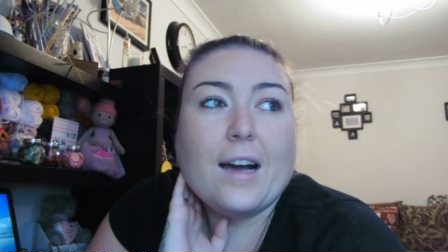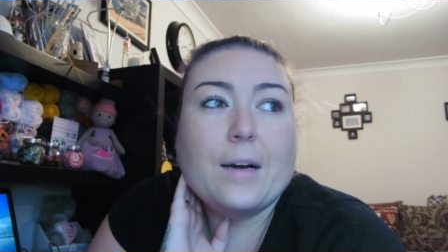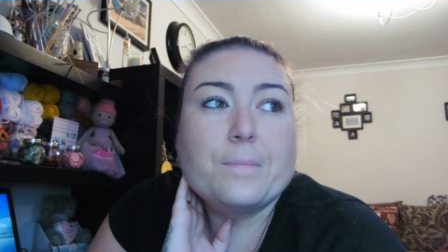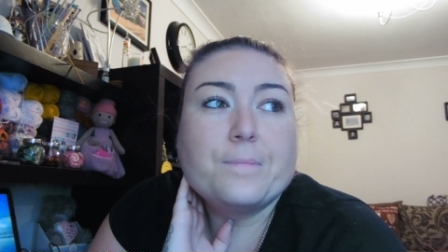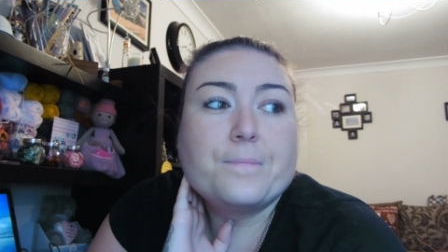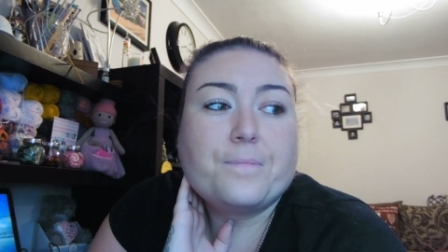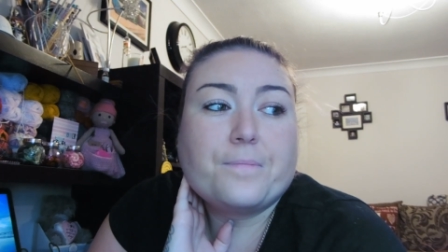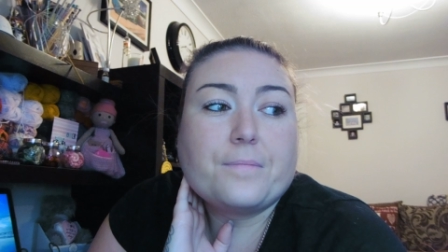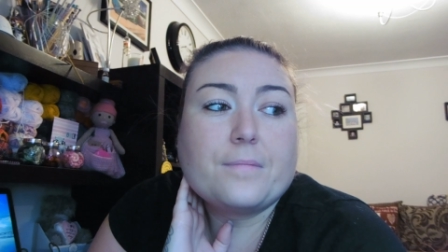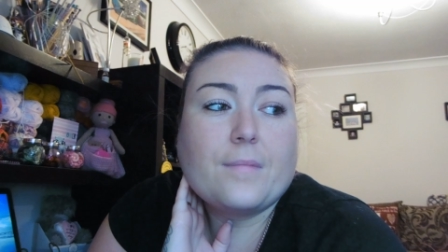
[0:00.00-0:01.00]
um,
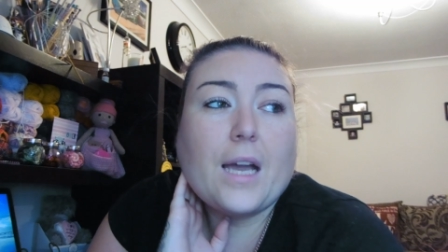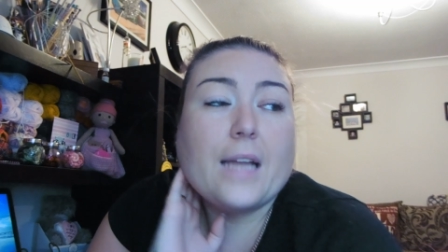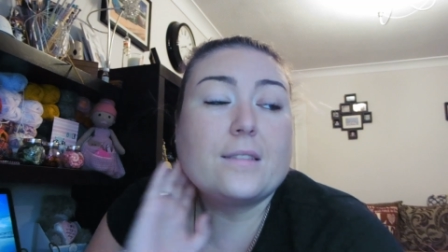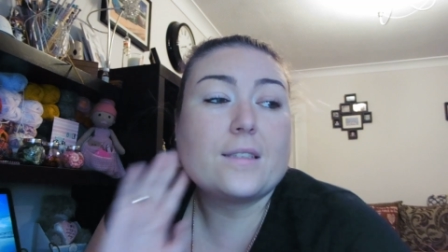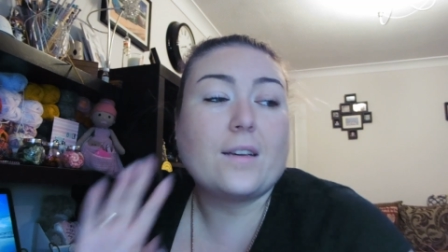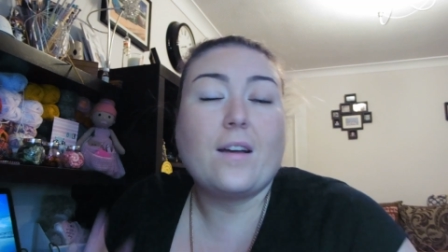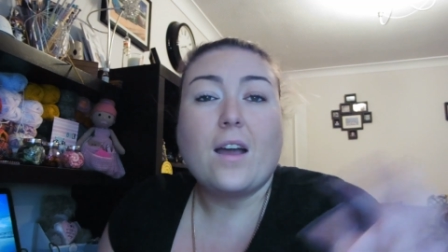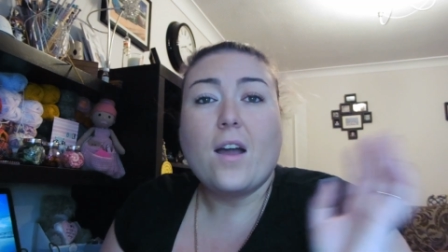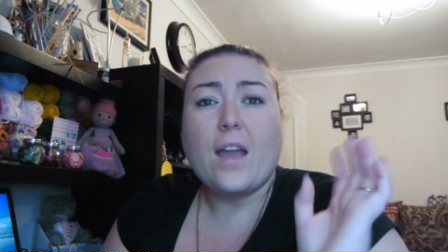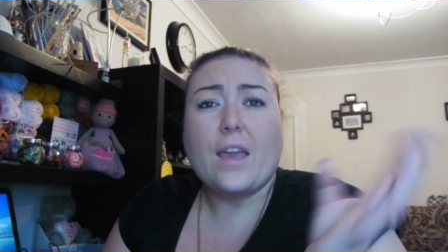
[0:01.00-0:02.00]
and
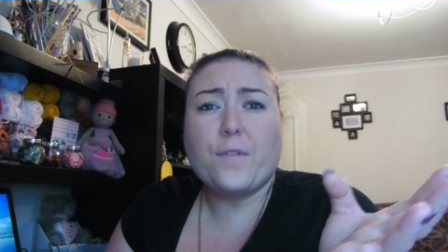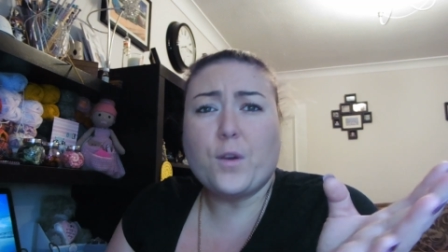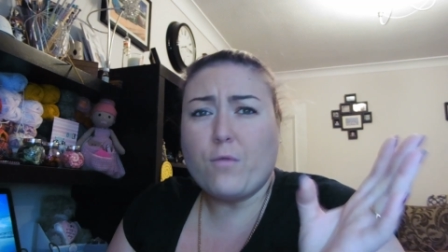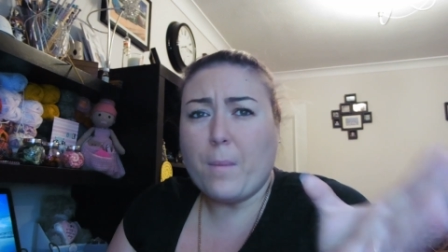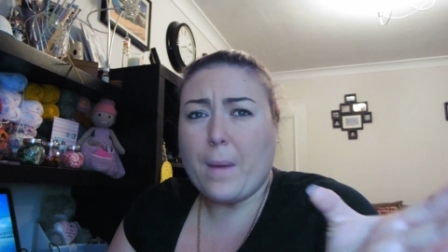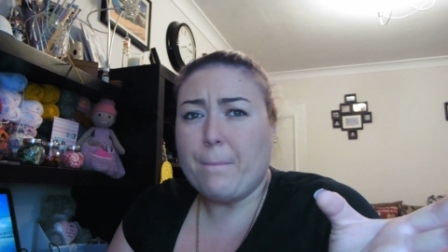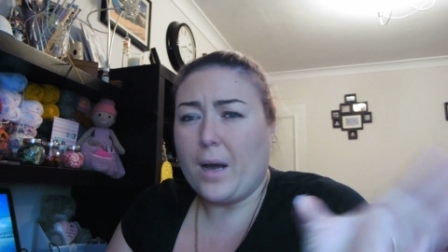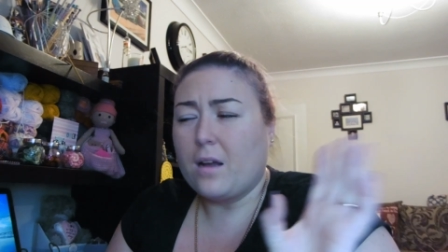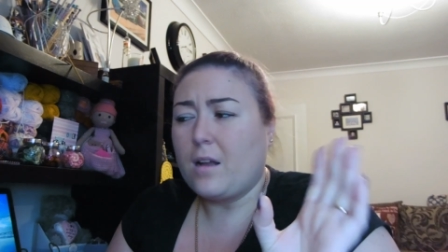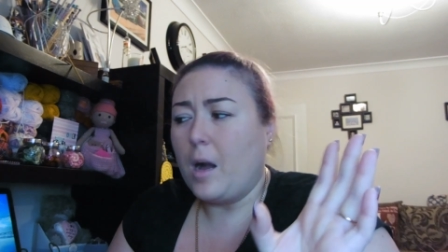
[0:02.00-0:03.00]
if you remember
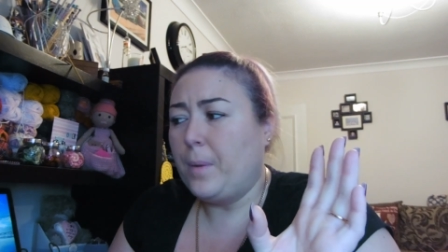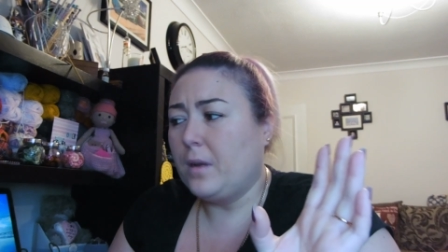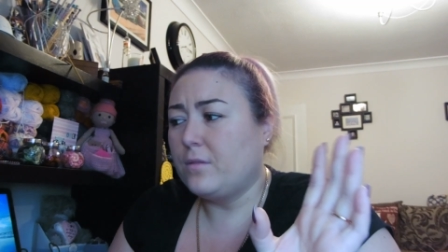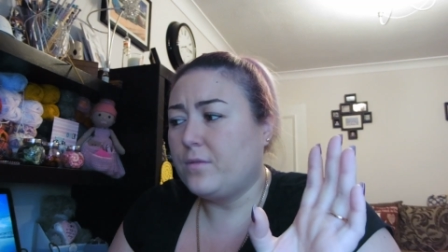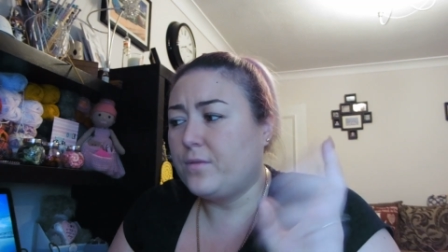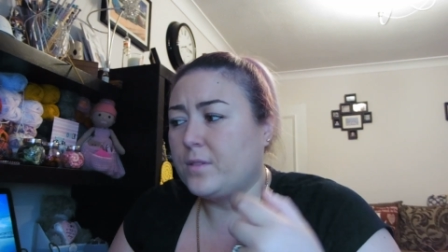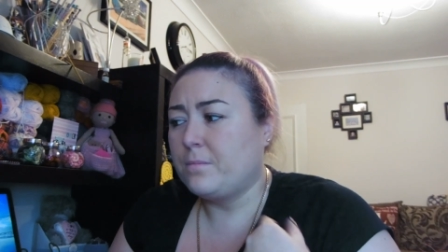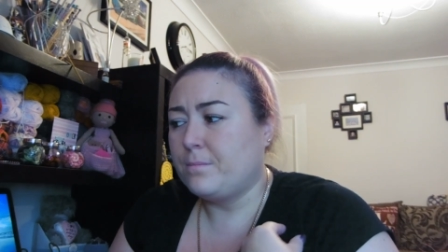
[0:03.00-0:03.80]
a couple of